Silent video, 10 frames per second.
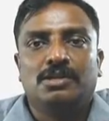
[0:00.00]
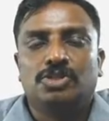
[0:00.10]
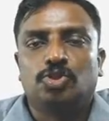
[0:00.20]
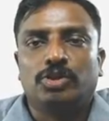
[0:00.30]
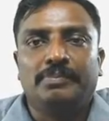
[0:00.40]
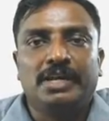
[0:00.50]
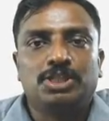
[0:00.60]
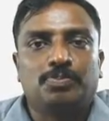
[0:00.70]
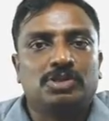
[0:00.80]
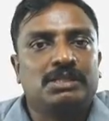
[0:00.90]
so
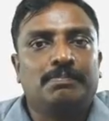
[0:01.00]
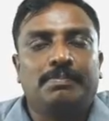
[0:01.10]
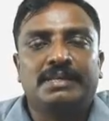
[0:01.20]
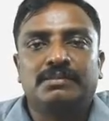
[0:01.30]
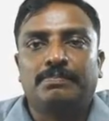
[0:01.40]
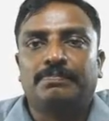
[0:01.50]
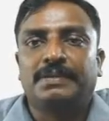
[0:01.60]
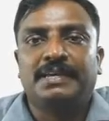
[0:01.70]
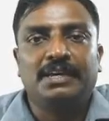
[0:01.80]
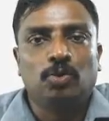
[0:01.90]
image processing plays a
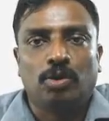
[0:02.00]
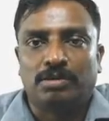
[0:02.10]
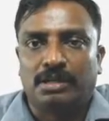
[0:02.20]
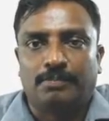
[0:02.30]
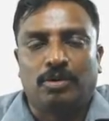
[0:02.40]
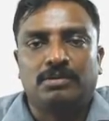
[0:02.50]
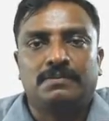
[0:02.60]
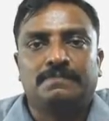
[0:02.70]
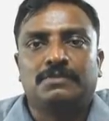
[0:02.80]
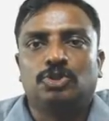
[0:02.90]
key role on that part.
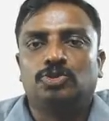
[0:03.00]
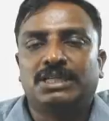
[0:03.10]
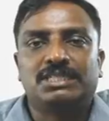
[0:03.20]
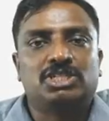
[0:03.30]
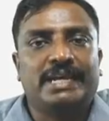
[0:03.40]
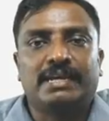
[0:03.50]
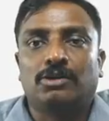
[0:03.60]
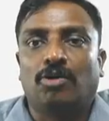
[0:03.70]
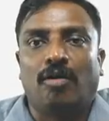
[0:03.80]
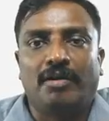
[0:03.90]
You just take
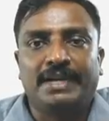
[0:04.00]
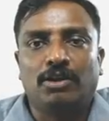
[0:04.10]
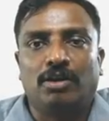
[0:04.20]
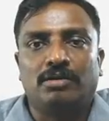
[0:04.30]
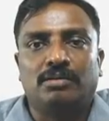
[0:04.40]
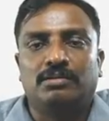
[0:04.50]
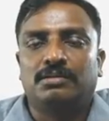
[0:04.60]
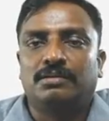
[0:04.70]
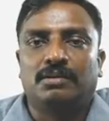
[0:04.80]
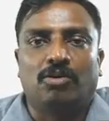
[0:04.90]
an audit
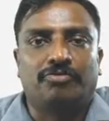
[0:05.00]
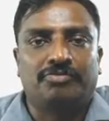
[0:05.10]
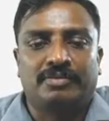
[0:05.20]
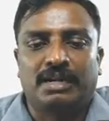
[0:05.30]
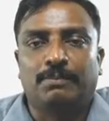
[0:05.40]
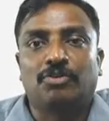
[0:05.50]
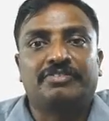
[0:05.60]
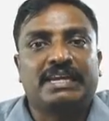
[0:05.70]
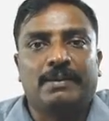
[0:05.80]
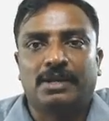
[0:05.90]
of number
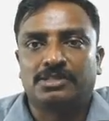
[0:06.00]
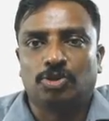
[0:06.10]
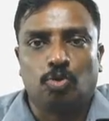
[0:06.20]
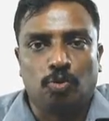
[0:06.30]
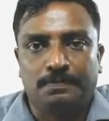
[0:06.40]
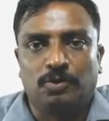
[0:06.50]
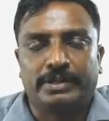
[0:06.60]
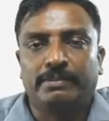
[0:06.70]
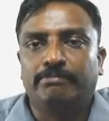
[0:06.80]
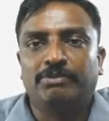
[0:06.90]
of cameras in the home.
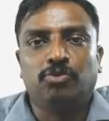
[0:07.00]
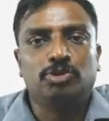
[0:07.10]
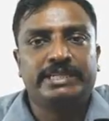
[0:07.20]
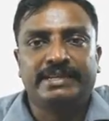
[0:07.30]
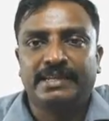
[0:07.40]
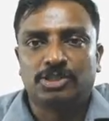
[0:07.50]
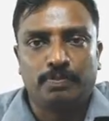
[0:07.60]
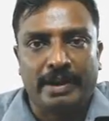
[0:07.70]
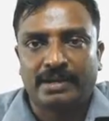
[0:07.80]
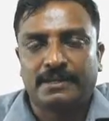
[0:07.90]
Okay. Before 10 years
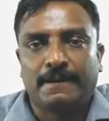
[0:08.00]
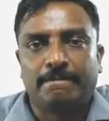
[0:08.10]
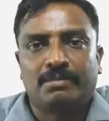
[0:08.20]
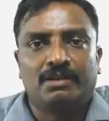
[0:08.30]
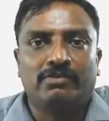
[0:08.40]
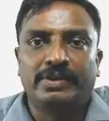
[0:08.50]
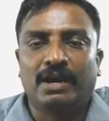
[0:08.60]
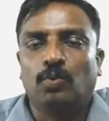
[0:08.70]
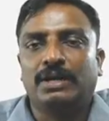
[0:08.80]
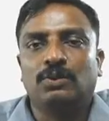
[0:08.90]
back, we
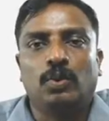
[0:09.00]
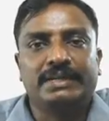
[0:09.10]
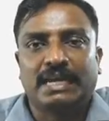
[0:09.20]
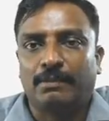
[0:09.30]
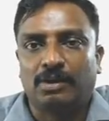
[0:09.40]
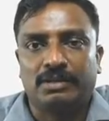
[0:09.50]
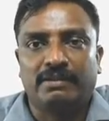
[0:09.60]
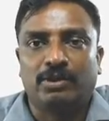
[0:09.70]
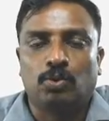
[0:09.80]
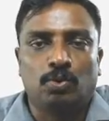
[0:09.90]
have only one camera in
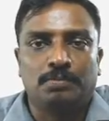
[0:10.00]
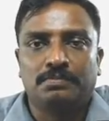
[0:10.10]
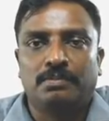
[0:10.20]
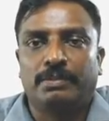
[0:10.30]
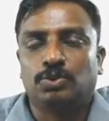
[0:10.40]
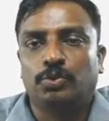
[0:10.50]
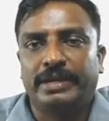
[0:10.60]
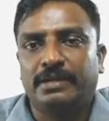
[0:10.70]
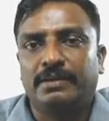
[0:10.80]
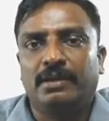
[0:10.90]
our home. But today,